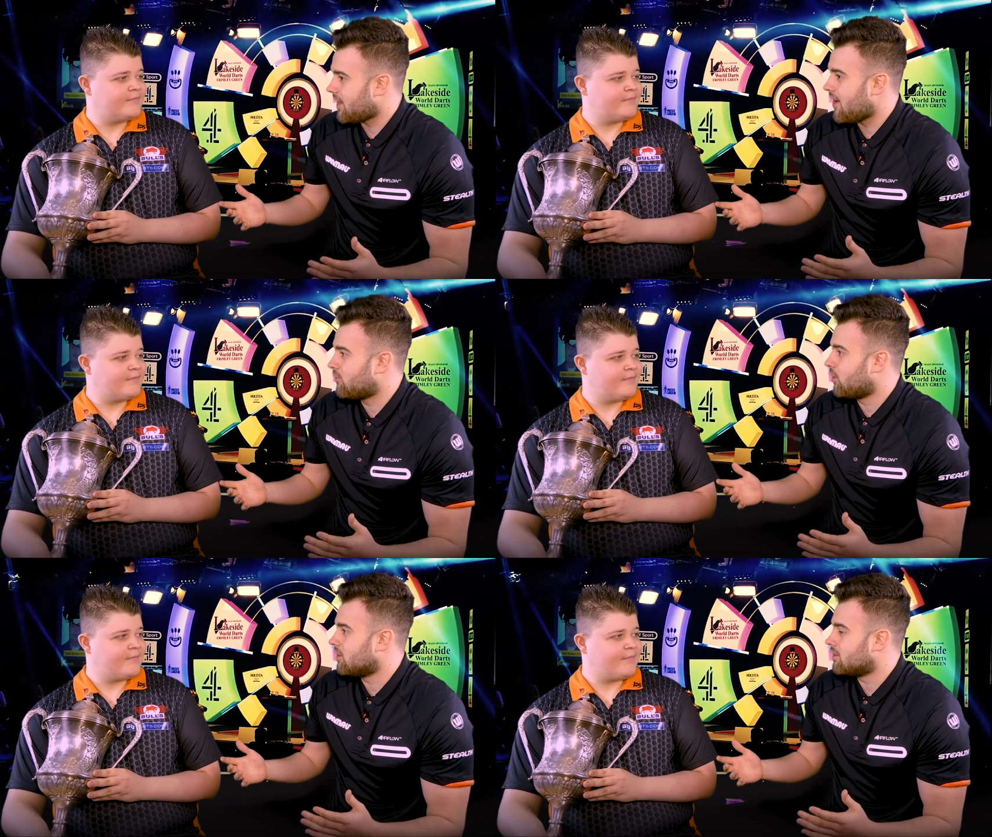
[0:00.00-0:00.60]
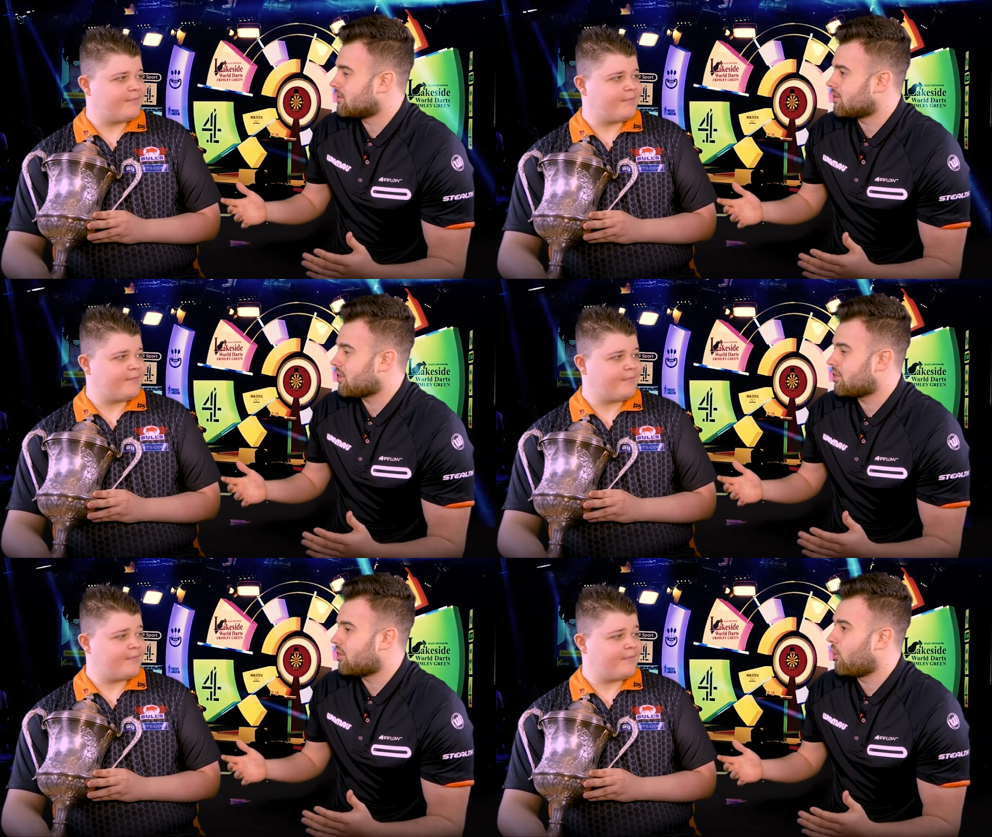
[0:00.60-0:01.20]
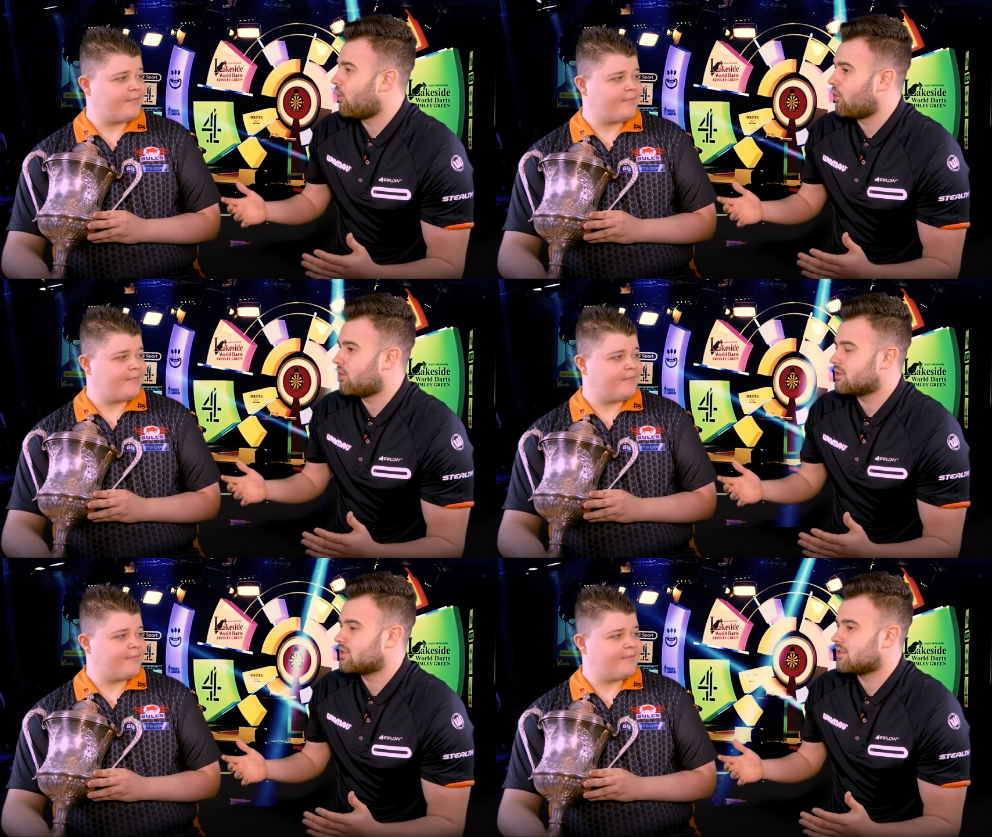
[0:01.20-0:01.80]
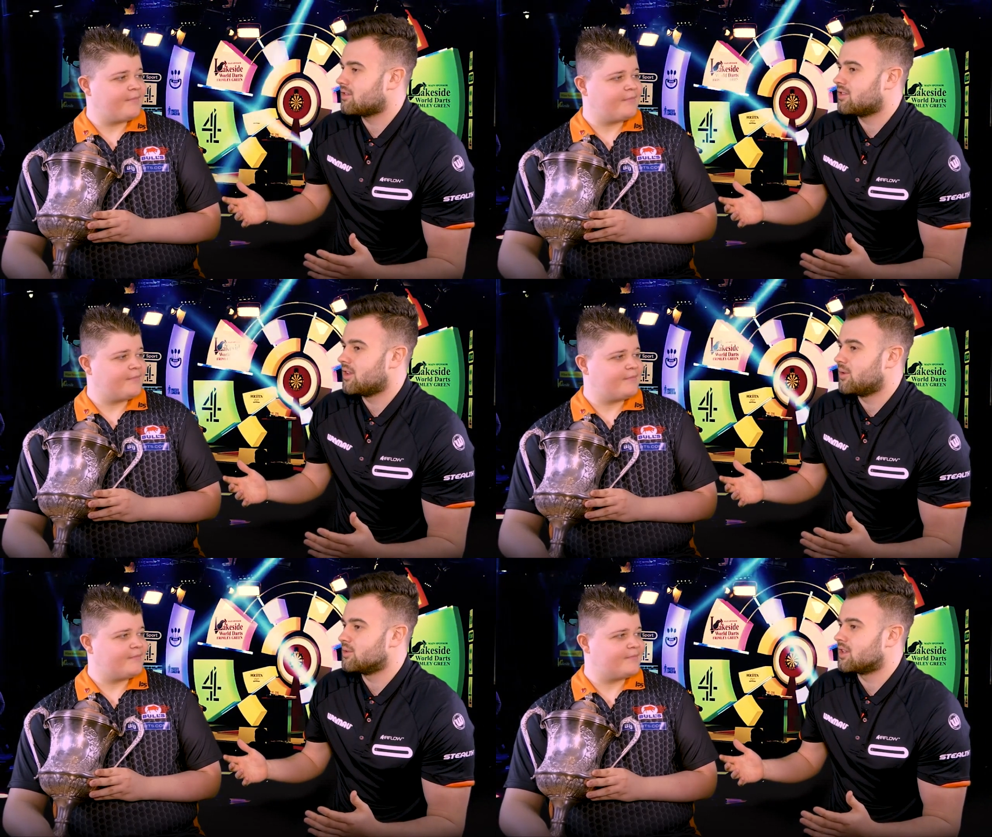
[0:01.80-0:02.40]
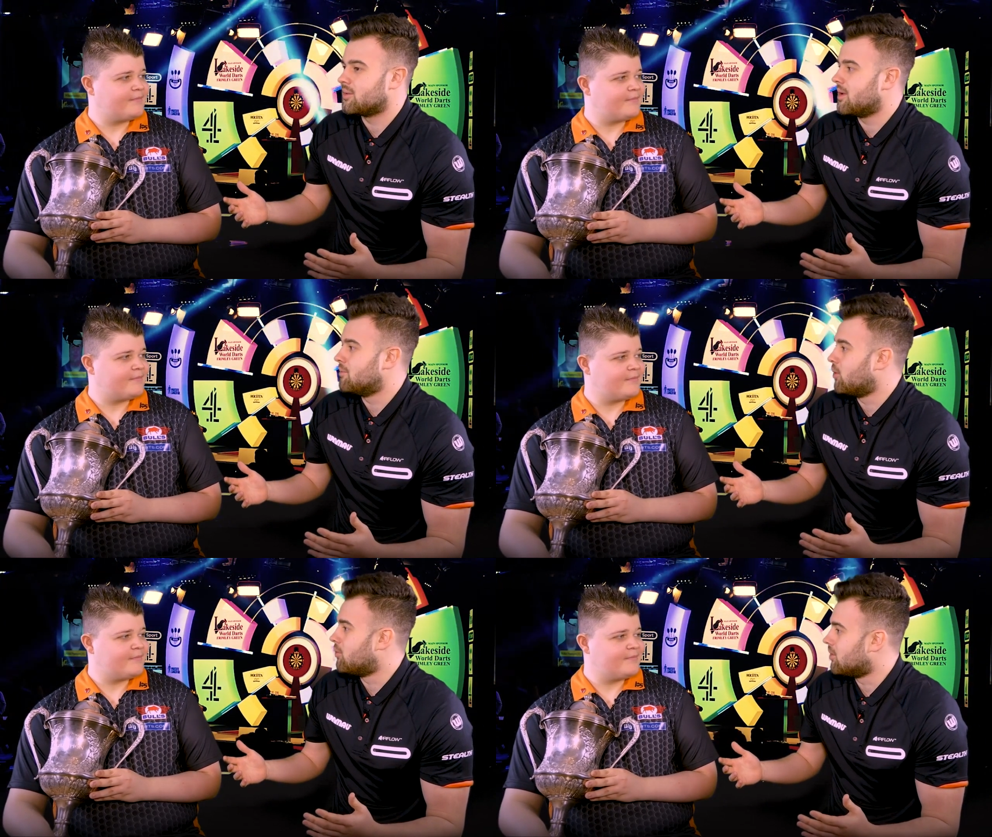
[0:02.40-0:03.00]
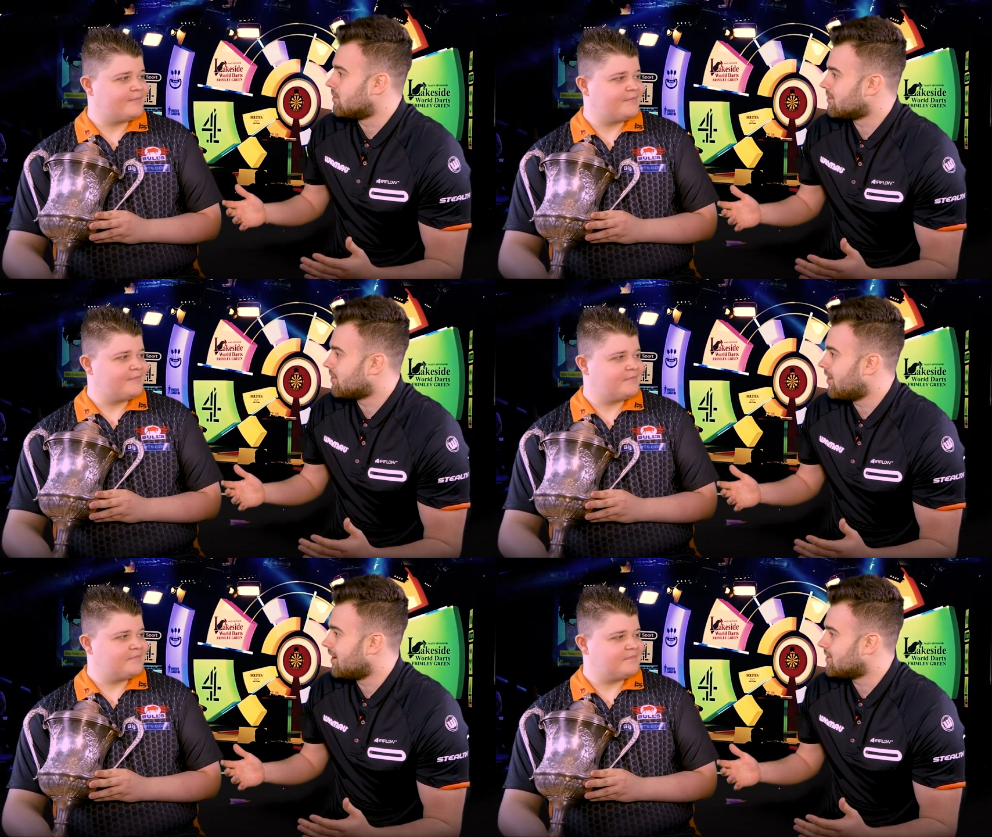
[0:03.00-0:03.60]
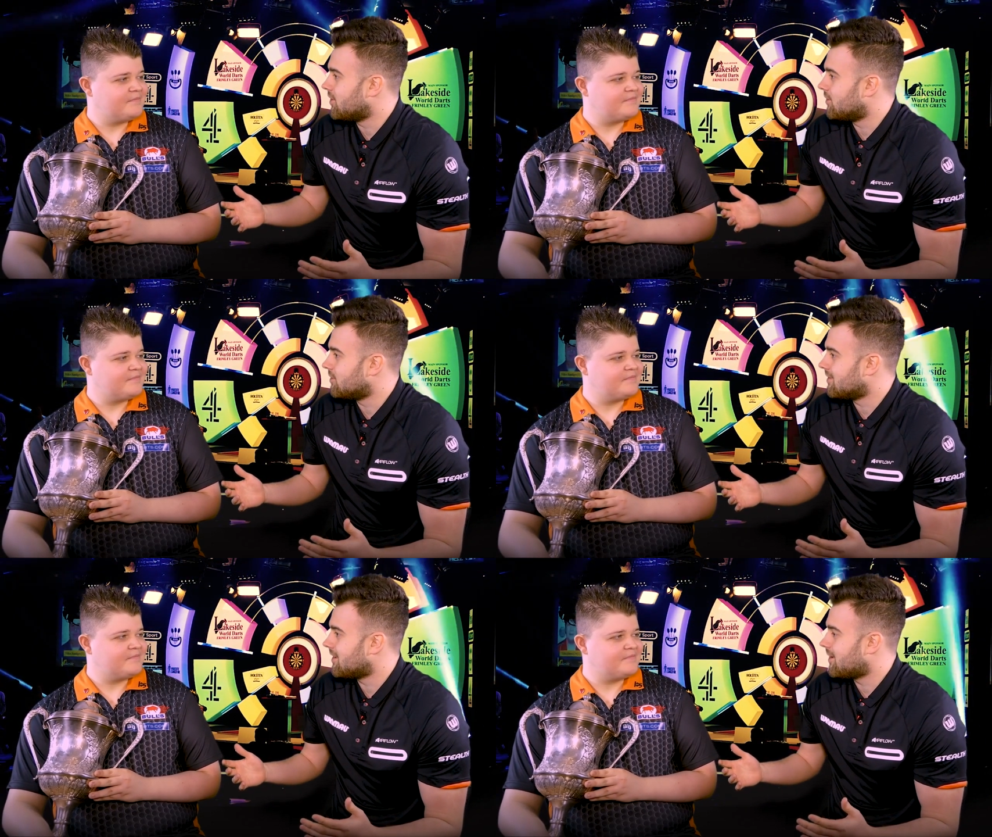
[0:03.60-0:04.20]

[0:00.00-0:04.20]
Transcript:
Speaker 1: everyone thought that it was going to be ball ball thirty-two,